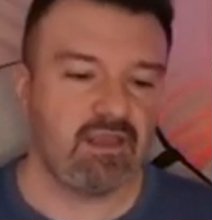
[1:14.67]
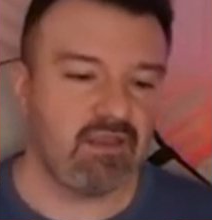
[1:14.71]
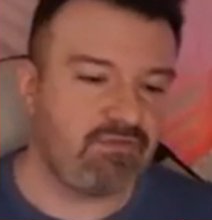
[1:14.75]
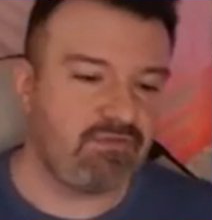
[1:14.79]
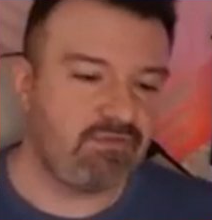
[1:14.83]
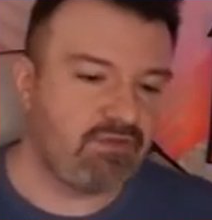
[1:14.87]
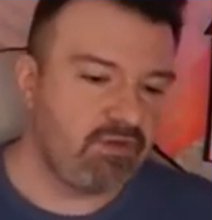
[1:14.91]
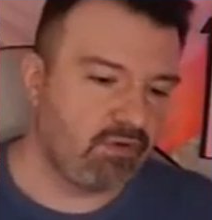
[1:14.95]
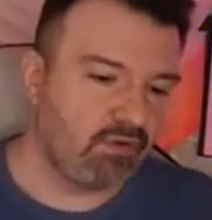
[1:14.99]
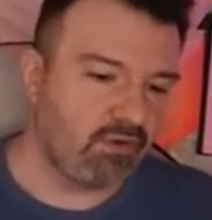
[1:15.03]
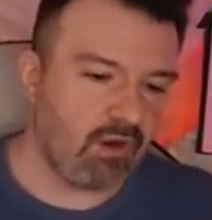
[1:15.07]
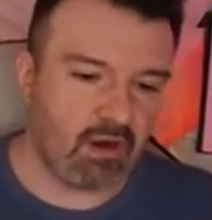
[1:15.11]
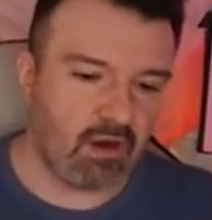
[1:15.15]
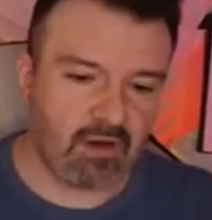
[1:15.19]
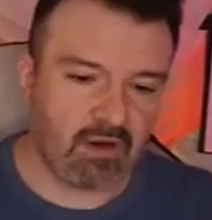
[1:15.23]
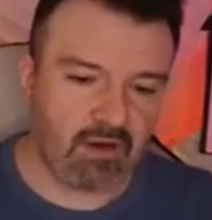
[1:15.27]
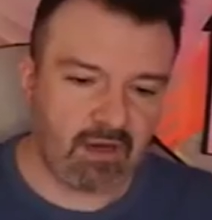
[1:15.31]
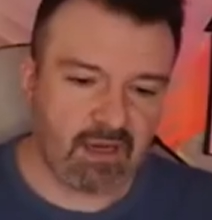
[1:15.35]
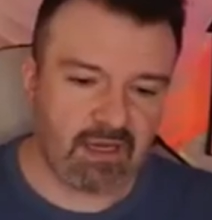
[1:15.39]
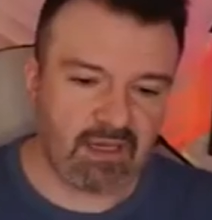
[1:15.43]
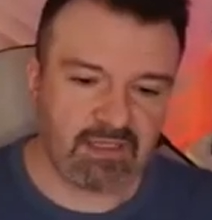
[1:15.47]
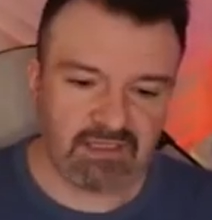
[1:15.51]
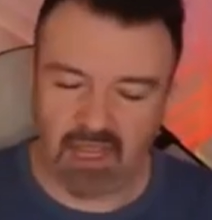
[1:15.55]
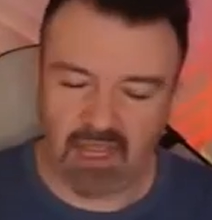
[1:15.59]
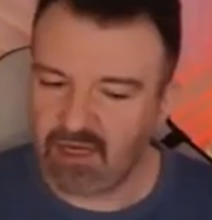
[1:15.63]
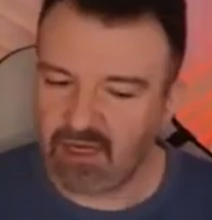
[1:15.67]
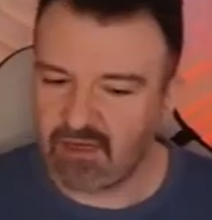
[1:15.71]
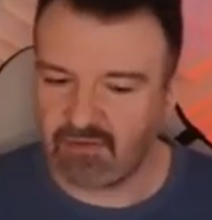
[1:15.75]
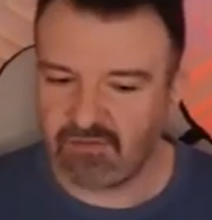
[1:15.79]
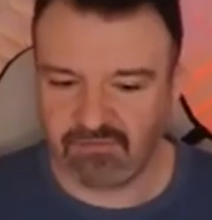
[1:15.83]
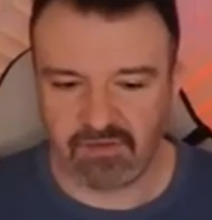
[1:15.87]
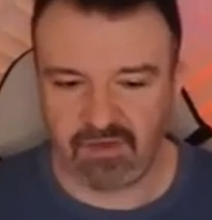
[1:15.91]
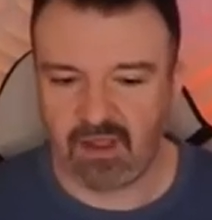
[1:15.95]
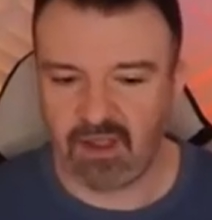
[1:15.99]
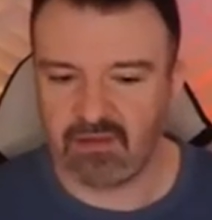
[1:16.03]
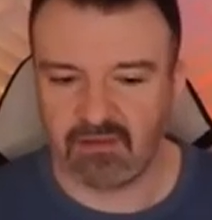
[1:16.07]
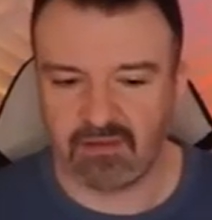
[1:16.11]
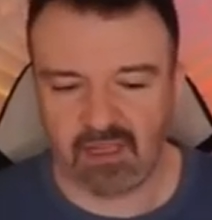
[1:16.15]
If you are a
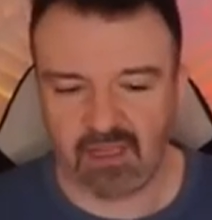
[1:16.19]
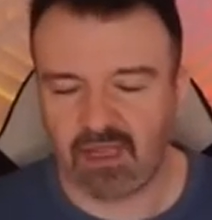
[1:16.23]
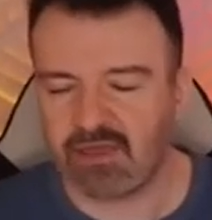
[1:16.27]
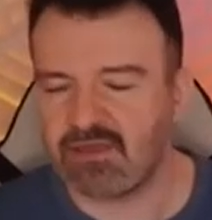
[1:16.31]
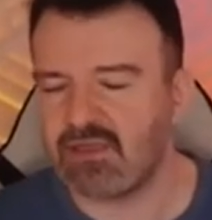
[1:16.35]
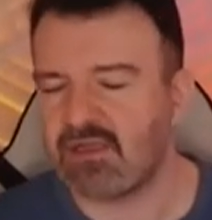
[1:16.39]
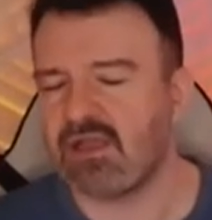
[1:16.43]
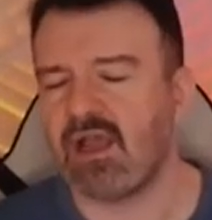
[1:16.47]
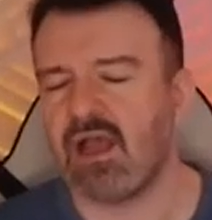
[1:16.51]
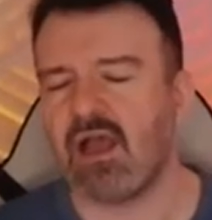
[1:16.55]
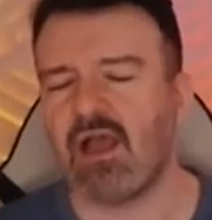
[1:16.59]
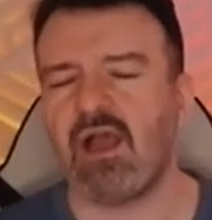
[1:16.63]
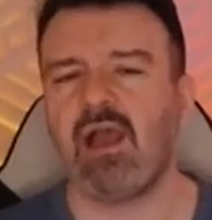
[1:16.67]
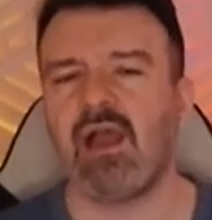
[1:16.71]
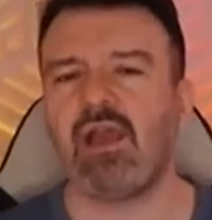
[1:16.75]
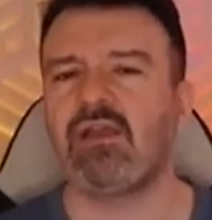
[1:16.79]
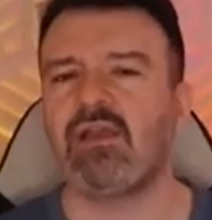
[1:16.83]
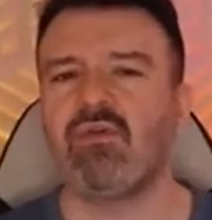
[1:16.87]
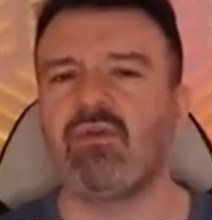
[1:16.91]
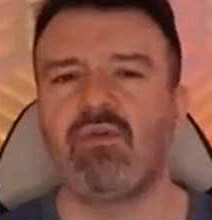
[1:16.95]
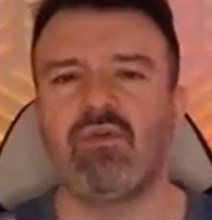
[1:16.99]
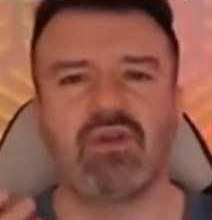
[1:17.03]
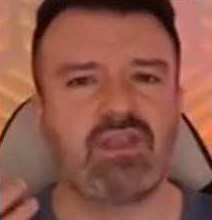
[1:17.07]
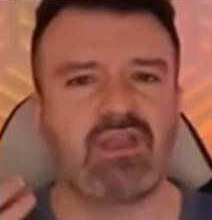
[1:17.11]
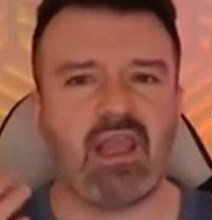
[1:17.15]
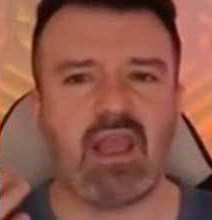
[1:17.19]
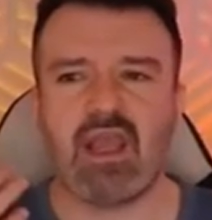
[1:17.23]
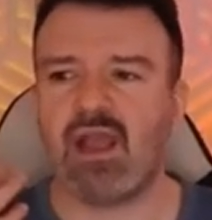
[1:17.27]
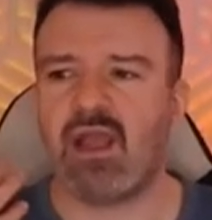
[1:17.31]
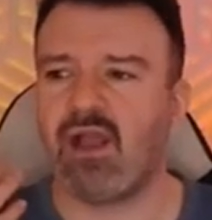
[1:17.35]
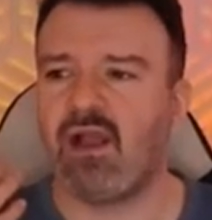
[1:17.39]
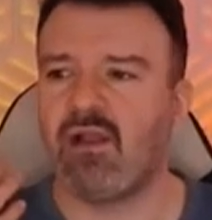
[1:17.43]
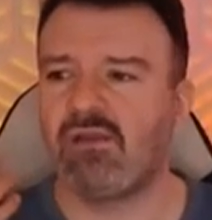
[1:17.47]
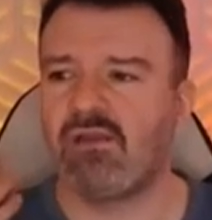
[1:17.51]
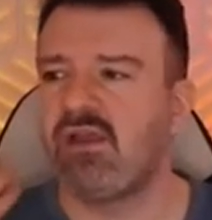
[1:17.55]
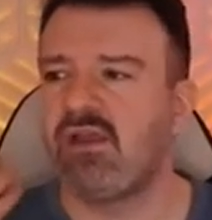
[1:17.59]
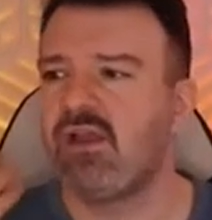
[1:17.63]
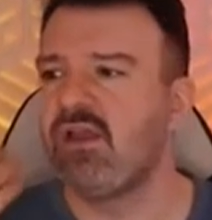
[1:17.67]
techophile kind of guy or
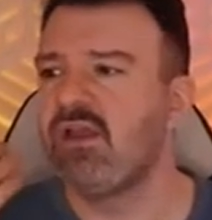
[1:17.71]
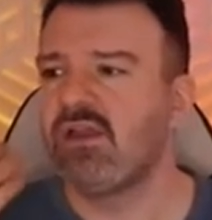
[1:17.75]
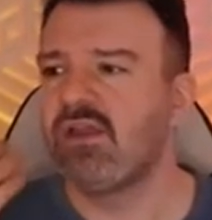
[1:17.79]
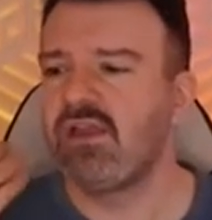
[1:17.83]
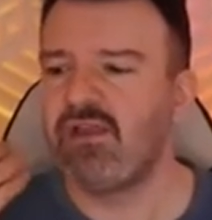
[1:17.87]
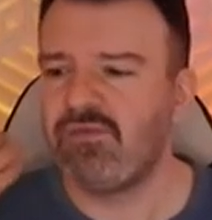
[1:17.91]
gal,